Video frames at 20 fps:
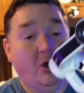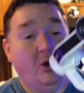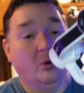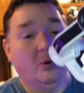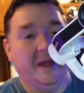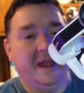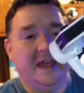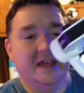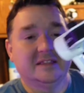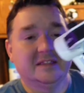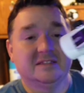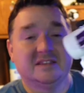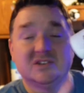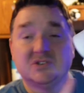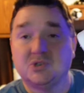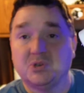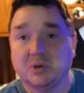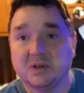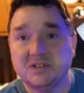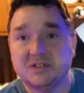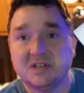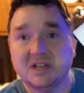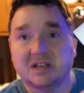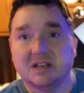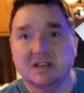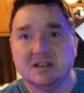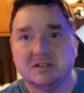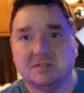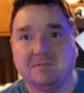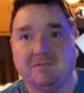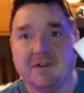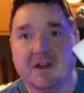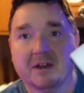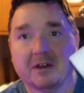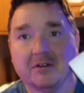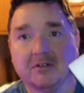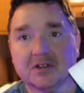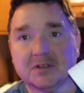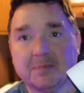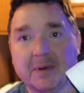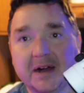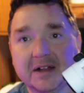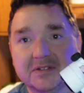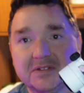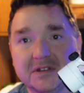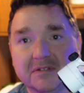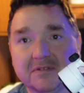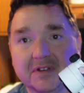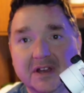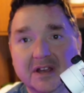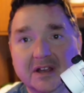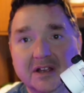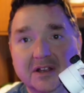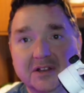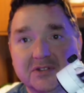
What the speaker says: Oh, and this joystick is very responsive.